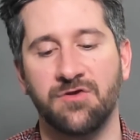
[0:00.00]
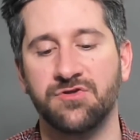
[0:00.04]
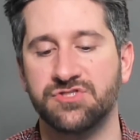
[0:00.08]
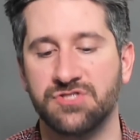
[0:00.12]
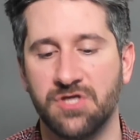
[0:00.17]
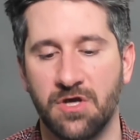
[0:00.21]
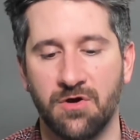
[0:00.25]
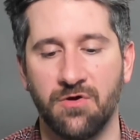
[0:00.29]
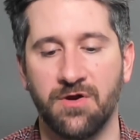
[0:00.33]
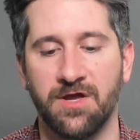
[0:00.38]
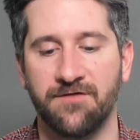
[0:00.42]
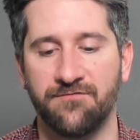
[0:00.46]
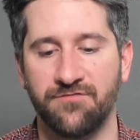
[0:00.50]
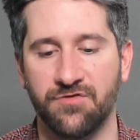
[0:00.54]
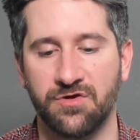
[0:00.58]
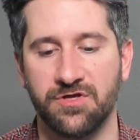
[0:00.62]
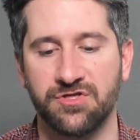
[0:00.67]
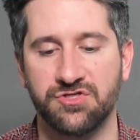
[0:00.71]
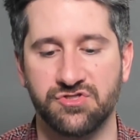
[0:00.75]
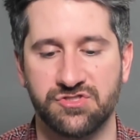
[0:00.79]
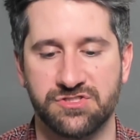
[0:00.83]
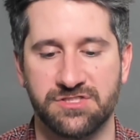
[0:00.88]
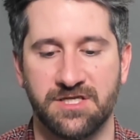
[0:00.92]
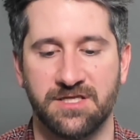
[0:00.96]
So if you're
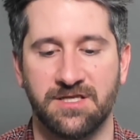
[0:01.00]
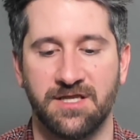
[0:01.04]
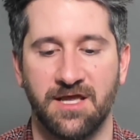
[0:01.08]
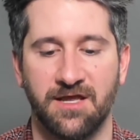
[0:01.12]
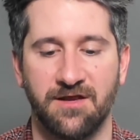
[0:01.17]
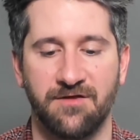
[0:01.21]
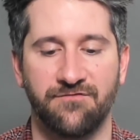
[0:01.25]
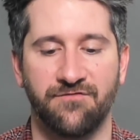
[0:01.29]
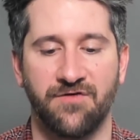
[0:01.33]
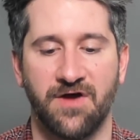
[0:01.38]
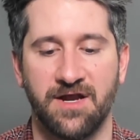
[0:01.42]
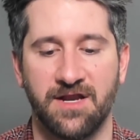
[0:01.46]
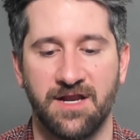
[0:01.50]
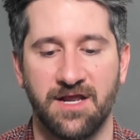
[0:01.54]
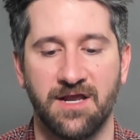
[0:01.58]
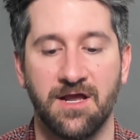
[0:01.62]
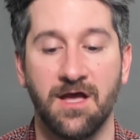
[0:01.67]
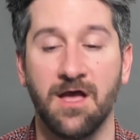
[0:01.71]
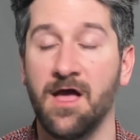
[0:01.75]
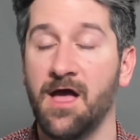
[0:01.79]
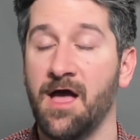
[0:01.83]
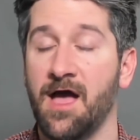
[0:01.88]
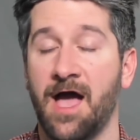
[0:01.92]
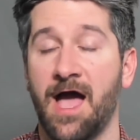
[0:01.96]
interested in finding
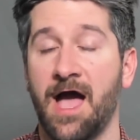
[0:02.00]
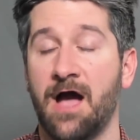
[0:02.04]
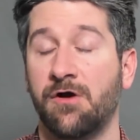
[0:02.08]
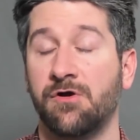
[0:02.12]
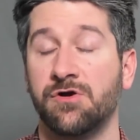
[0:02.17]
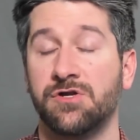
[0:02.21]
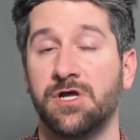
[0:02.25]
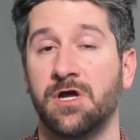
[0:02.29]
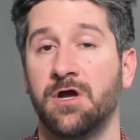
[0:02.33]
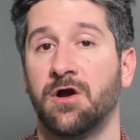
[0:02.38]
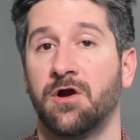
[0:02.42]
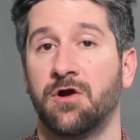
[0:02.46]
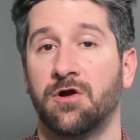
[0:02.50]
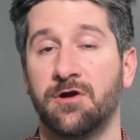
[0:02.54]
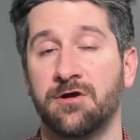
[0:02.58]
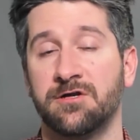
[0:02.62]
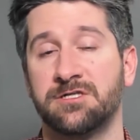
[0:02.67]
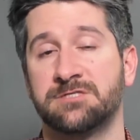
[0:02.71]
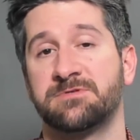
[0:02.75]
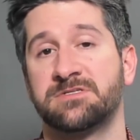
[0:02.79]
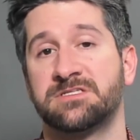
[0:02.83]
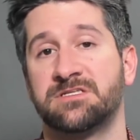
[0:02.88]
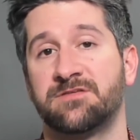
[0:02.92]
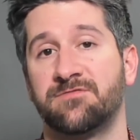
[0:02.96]
out her
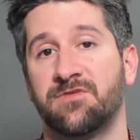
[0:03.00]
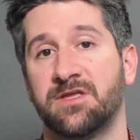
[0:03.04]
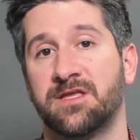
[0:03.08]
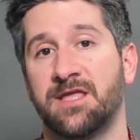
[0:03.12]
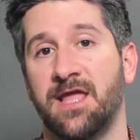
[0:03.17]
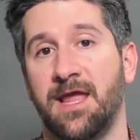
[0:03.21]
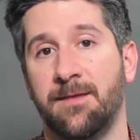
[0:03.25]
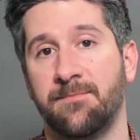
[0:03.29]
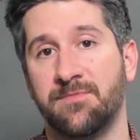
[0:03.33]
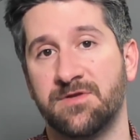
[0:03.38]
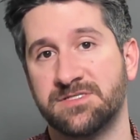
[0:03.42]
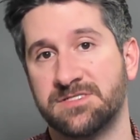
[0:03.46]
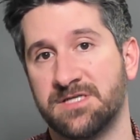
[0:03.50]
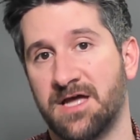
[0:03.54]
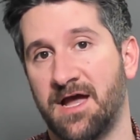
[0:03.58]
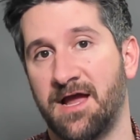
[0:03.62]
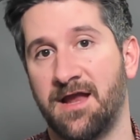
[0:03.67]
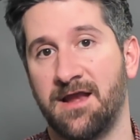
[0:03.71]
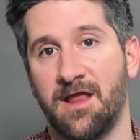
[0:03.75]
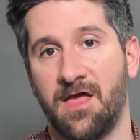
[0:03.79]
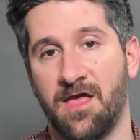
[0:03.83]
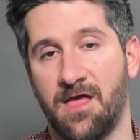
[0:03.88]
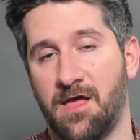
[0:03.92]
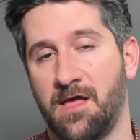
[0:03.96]
specific game
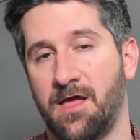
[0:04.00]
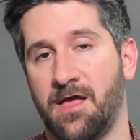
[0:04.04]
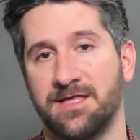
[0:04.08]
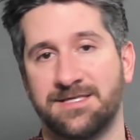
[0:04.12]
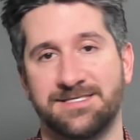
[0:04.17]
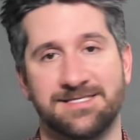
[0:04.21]
design uh,